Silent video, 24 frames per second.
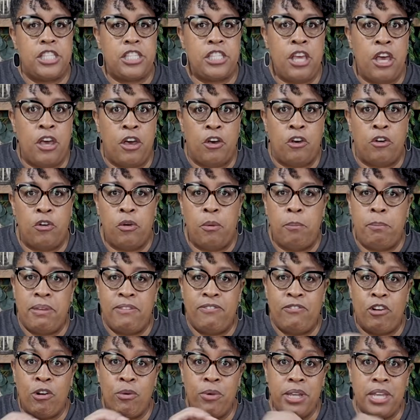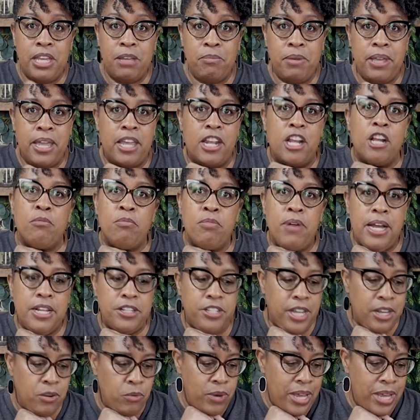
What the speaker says: So before we can begin our project,